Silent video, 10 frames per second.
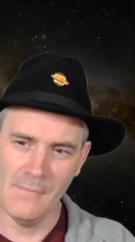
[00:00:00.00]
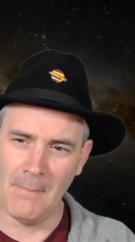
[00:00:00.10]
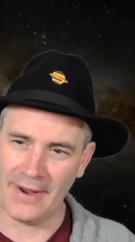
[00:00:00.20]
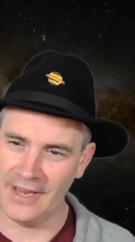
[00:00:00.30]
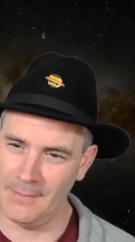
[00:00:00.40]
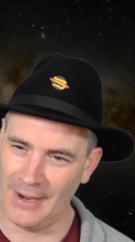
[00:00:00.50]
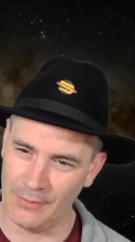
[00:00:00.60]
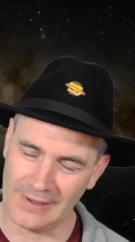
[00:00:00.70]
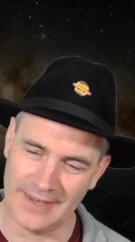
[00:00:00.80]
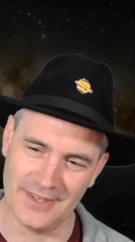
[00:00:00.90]
mucking about
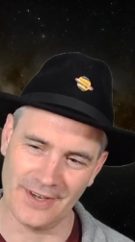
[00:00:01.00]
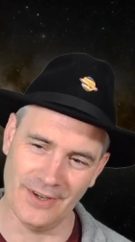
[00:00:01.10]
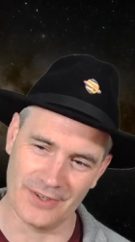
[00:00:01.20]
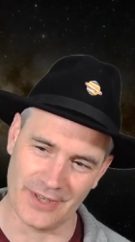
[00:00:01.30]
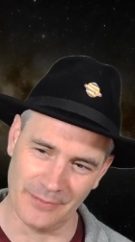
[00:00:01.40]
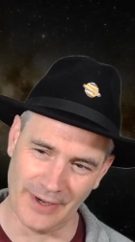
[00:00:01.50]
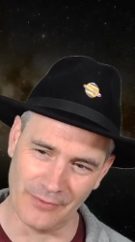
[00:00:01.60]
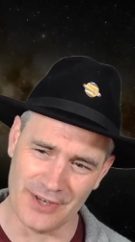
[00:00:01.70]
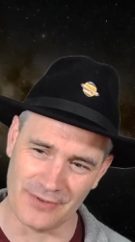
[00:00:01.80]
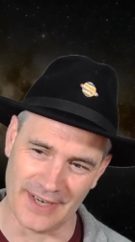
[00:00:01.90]
with classic cars, going
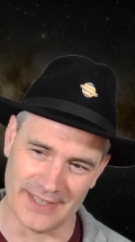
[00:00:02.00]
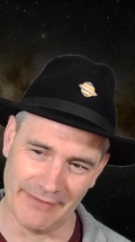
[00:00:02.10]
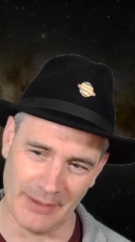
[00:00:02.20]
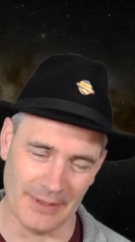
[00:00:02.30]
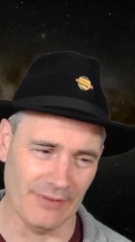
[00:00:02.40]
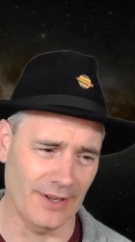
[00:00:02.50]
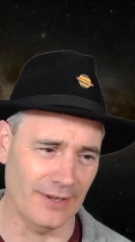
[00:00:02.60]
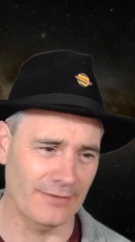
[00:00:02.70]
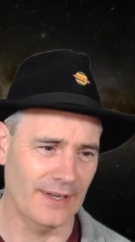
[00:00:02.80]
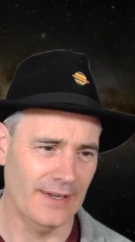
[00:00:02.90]
around racetracks and having a bit of a
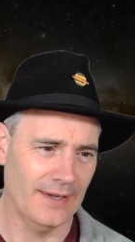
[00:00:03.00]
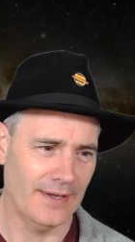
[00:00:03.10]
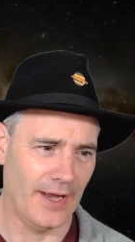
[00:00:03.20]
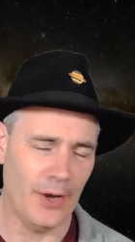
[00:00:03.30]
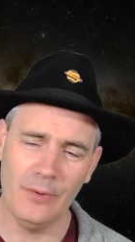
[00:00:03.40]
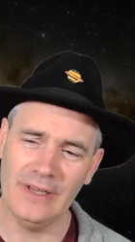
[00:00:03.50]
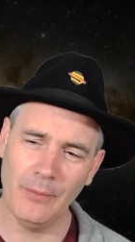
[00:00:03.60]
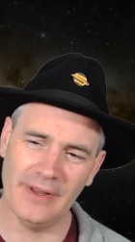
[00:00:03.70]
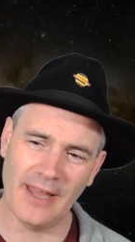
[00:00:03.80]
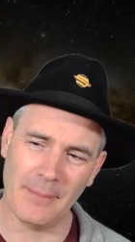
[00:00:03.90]
laugh, only
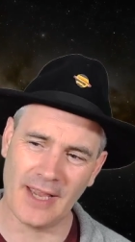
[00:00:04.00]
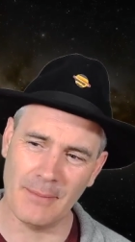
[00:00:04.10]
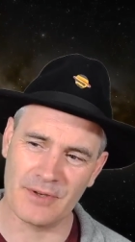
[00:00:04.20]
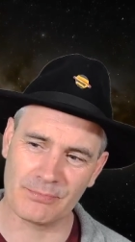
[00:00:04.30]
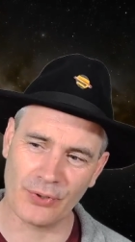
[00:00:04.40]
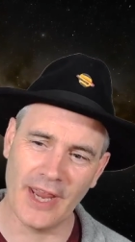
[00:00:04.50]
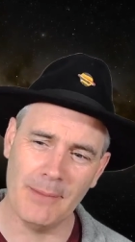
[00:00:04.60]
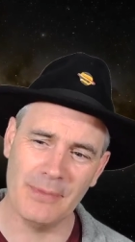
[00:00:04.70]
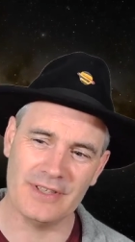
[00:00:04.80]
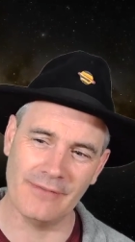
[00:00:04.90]
when that becomes
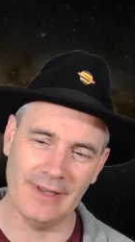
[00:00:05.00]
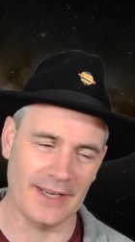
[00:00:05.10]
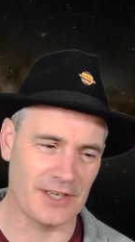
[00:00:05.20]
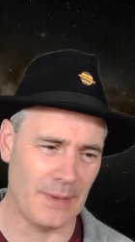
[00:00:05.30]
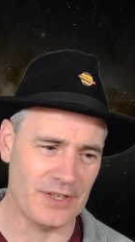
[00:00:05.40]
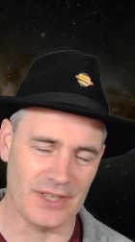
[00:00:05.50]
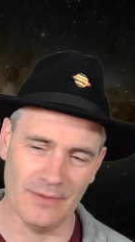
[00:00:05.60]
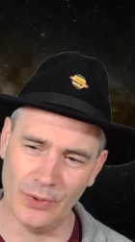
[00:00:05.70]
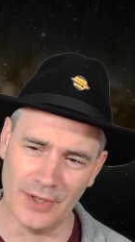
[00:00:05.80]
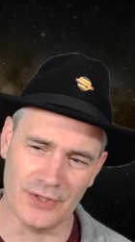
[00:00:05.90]
prohibitively
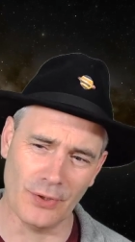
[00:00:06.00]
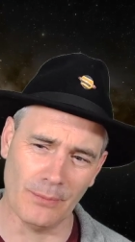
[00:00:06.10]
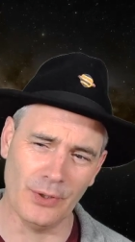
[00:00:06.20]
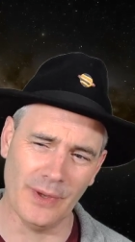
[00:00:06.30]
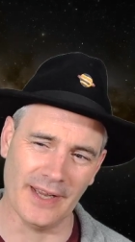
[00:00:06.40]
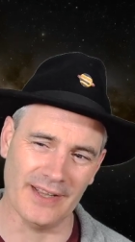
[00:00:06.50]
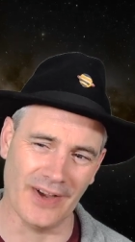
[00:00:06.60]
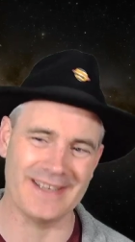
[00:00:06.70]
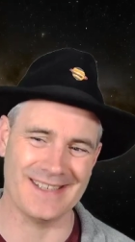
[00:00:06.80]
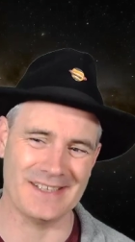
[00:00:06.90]
expensive would I stop doing it,
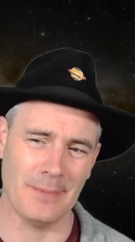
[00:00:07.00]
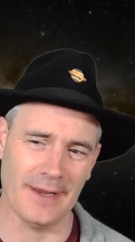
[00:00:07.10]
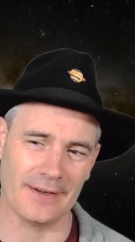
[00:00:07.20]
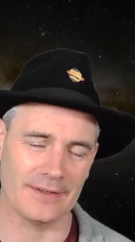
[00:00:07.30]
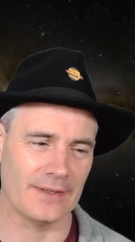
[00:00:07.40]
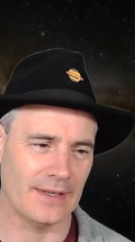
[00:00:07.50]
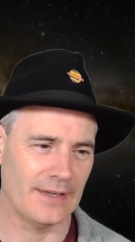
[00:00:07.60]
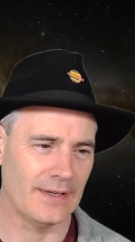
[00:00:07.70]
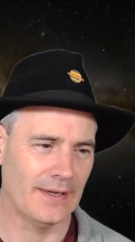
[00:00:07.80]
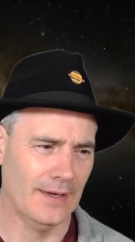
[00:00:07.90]
I suspect.
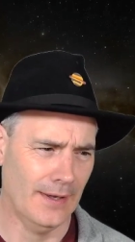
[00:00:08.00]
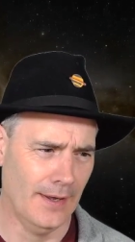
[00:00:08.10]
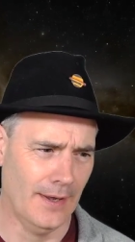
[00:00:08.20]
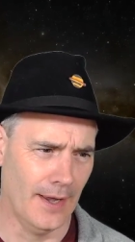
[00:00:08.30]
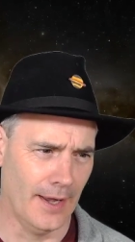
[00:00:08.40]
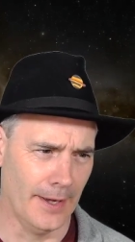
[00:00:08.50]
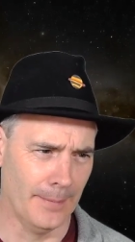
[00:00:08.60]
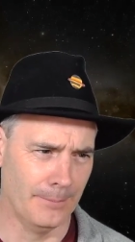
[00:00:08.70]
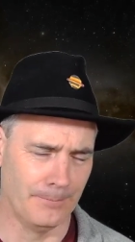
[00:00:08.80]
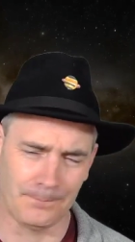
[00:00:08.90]

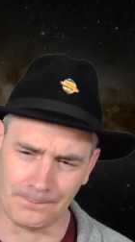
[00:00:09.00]
And